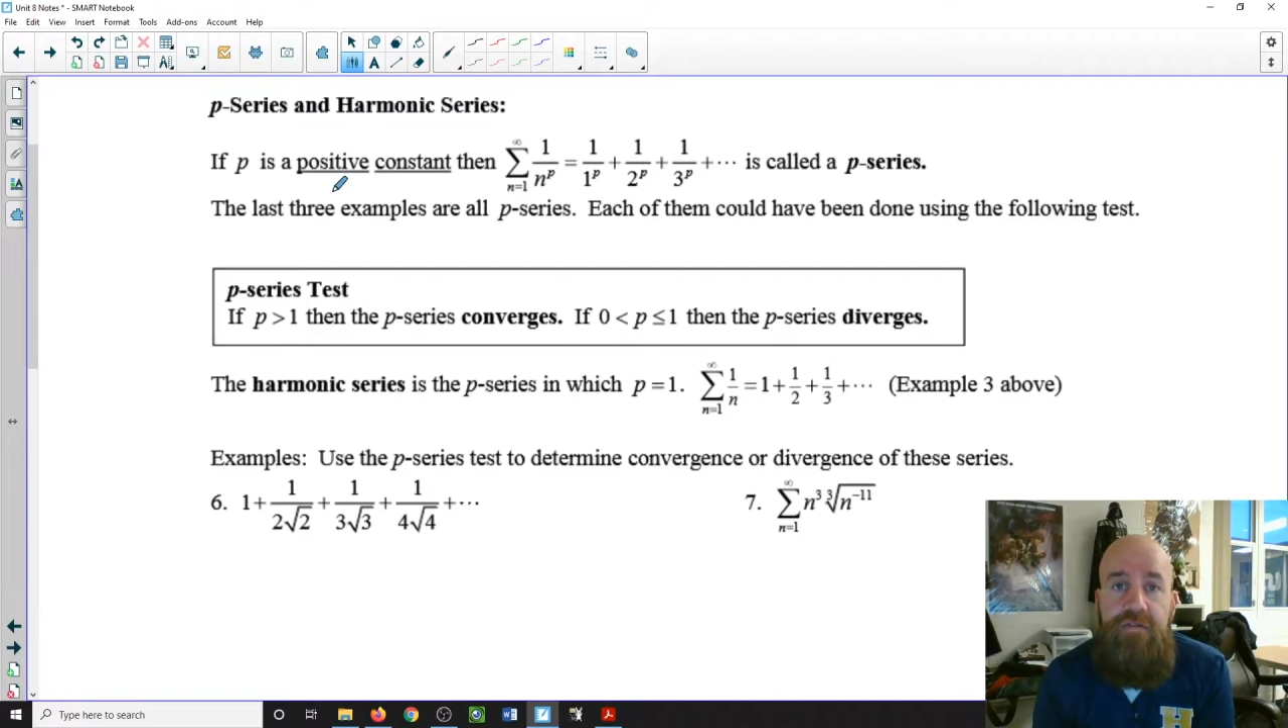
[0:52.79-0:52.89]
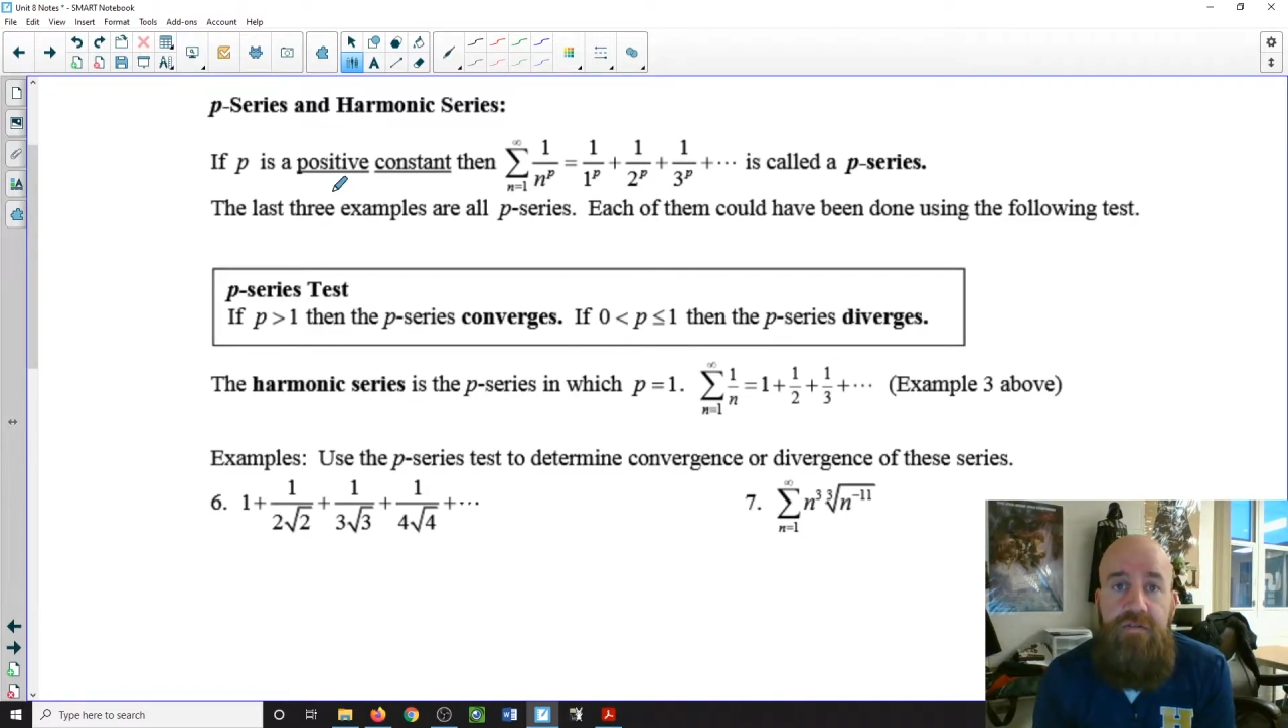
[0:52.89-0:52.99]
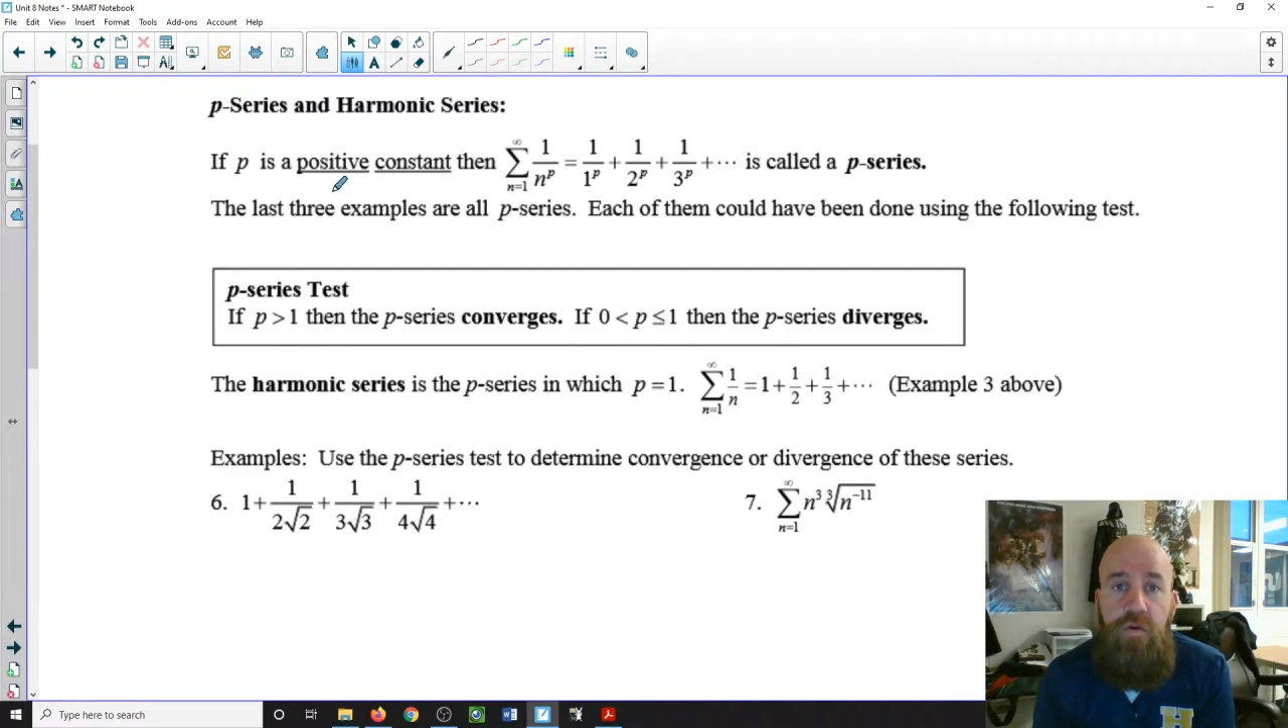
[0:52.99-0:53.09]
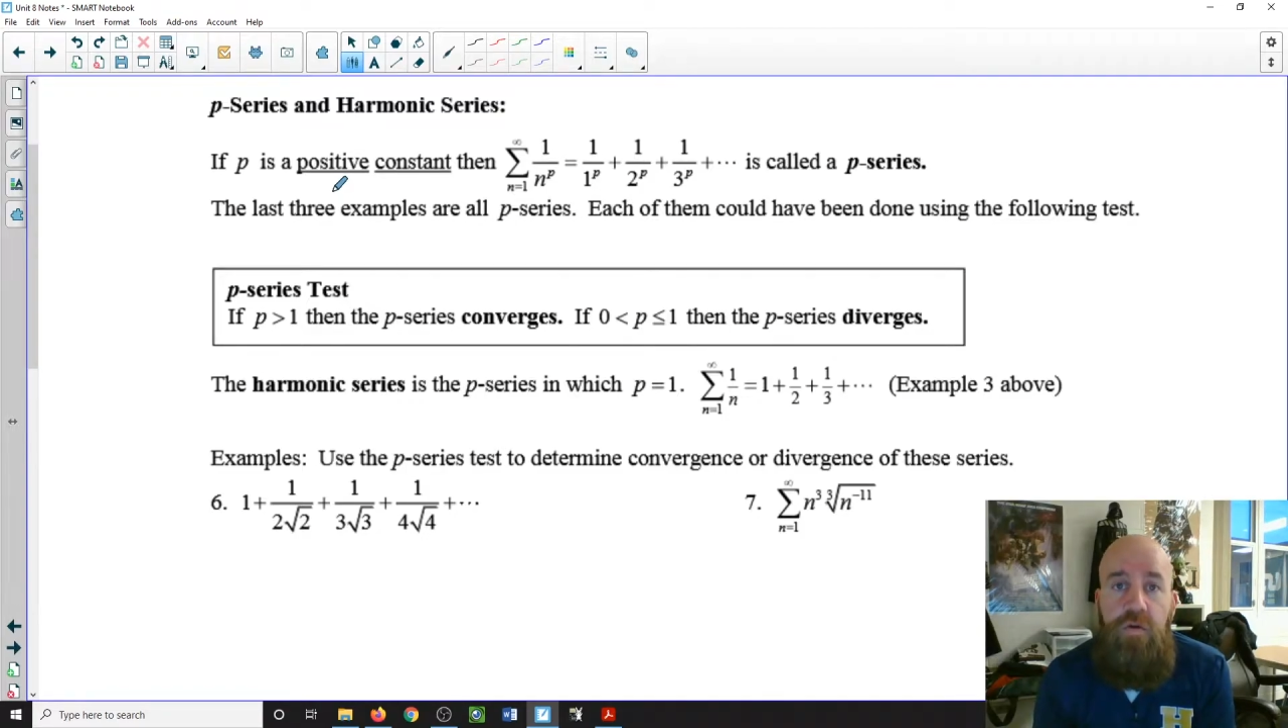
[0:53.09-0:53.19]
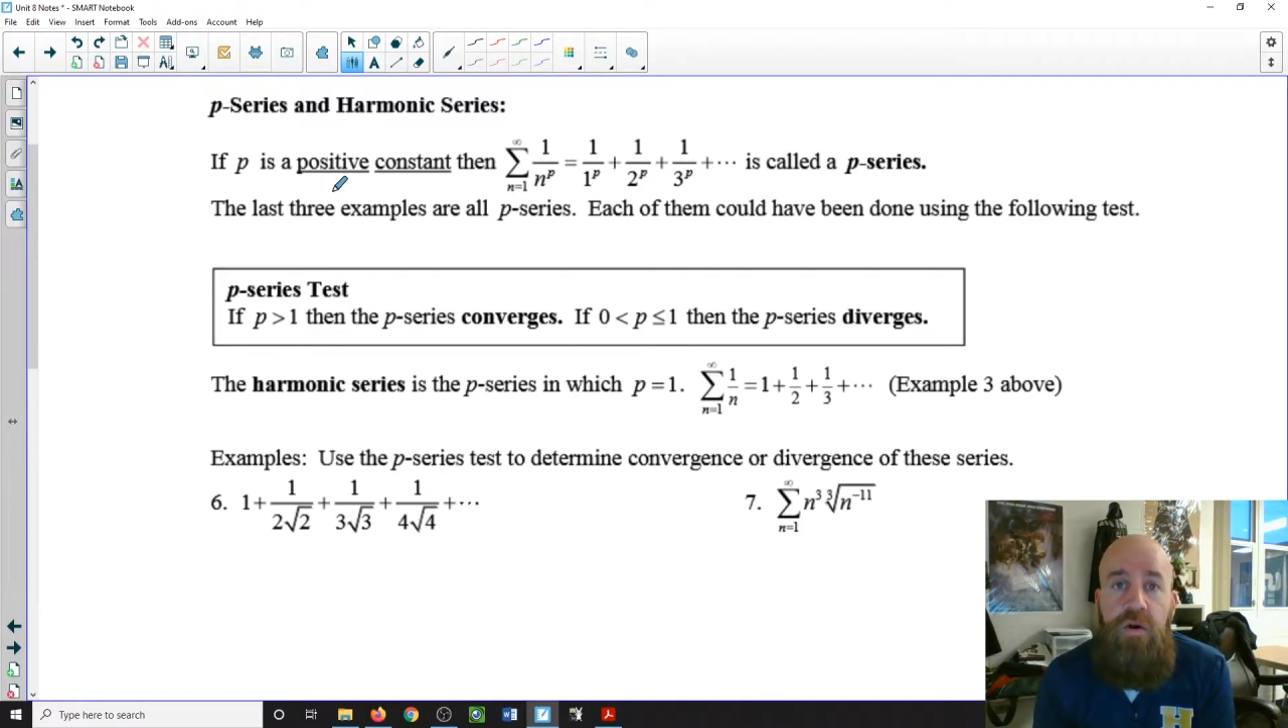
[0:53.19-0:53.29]

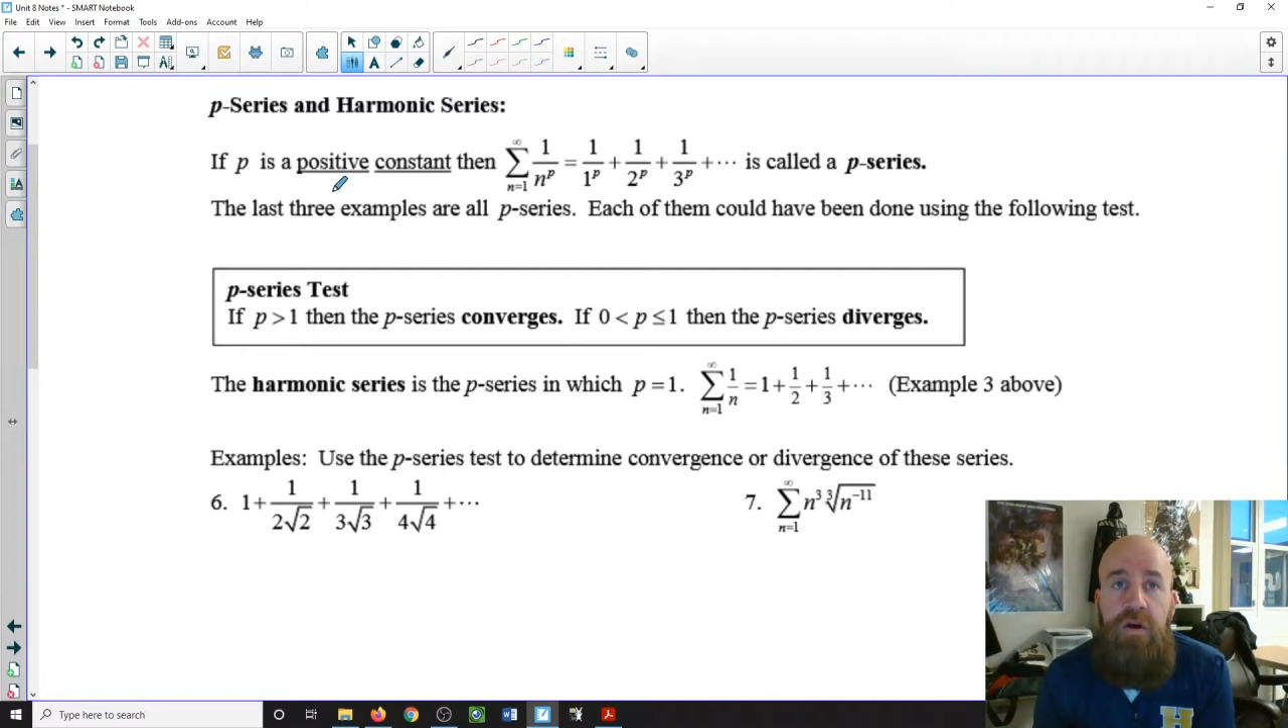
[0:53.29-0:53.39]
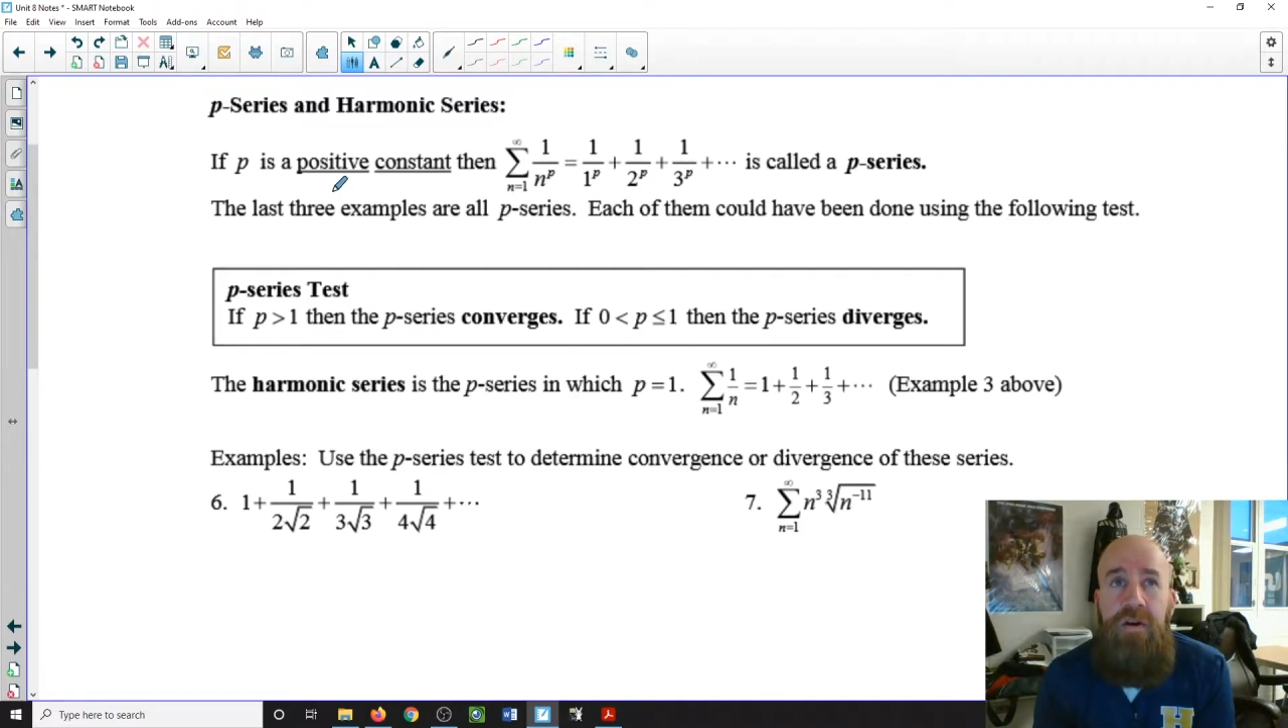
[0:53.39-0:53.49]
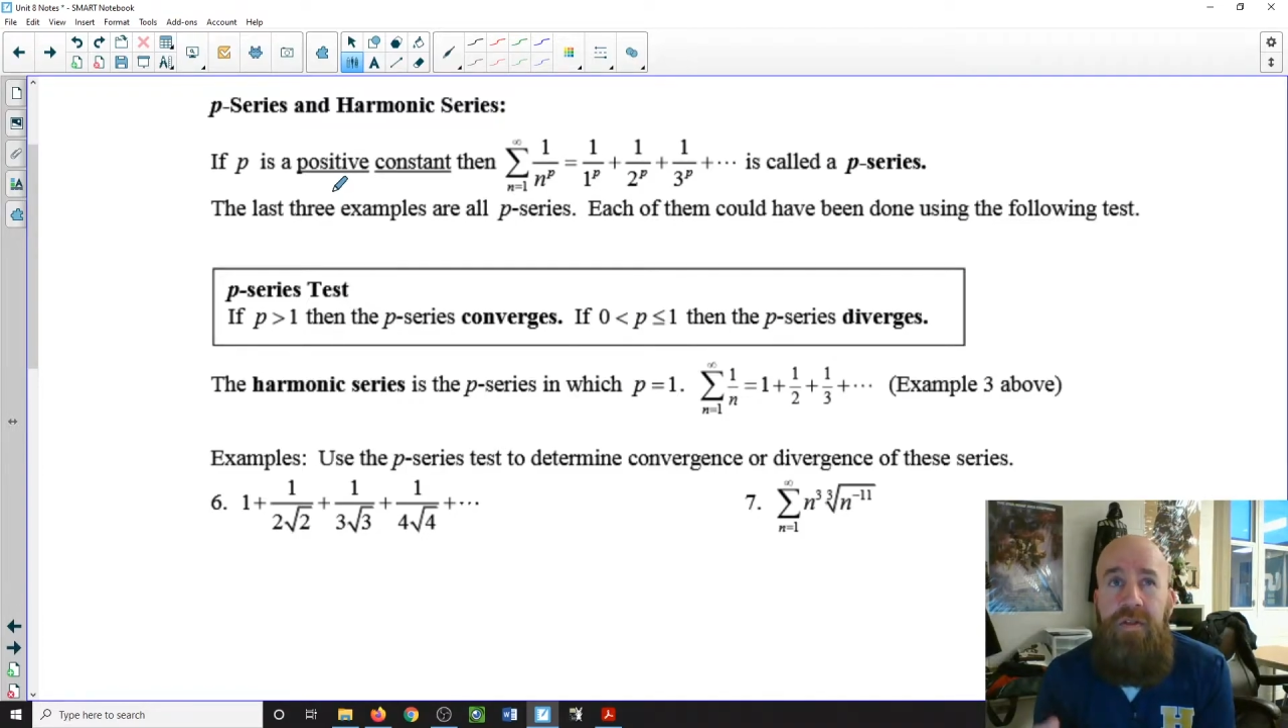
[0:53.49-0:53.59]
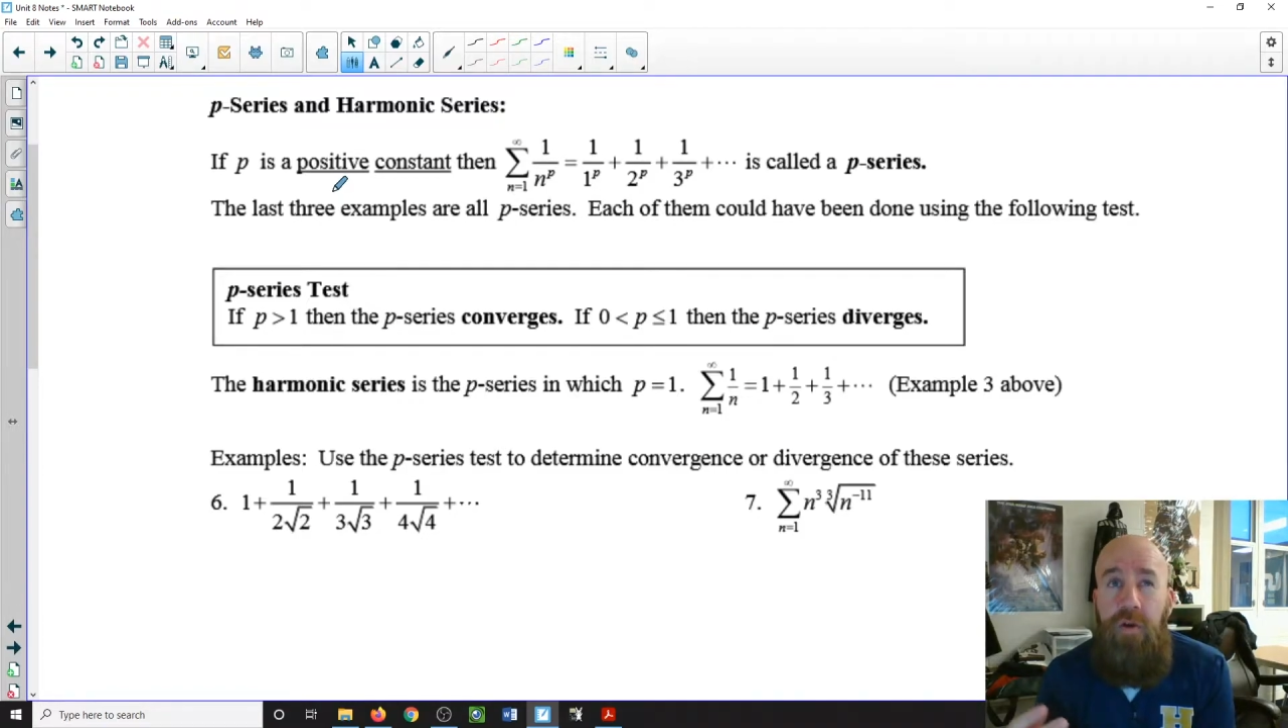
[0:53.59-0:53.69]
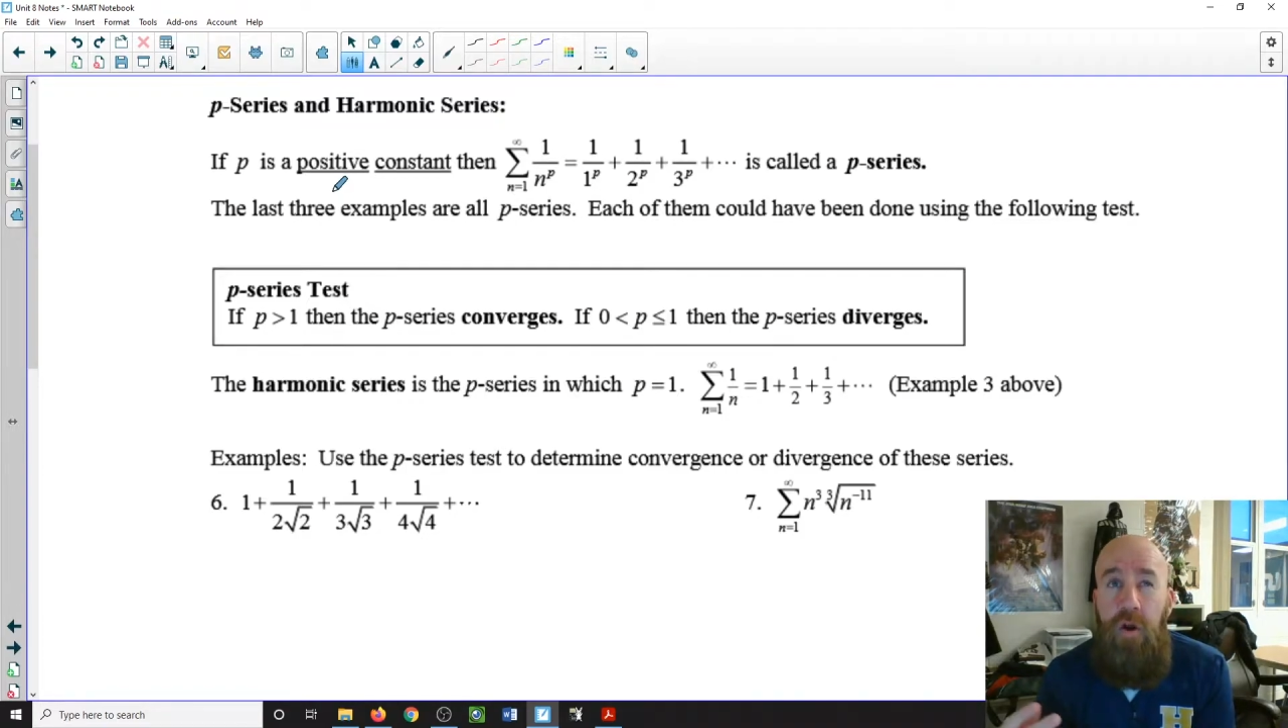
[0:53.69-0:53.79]
So
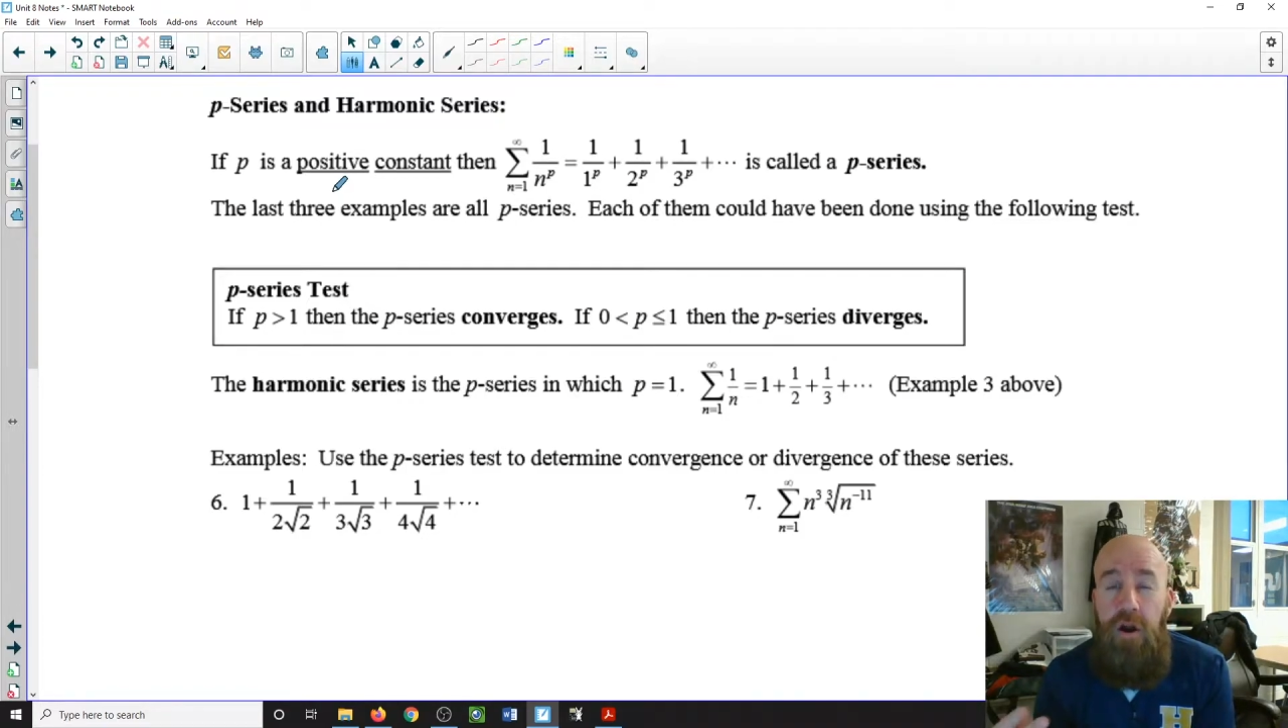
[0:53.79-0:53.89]
there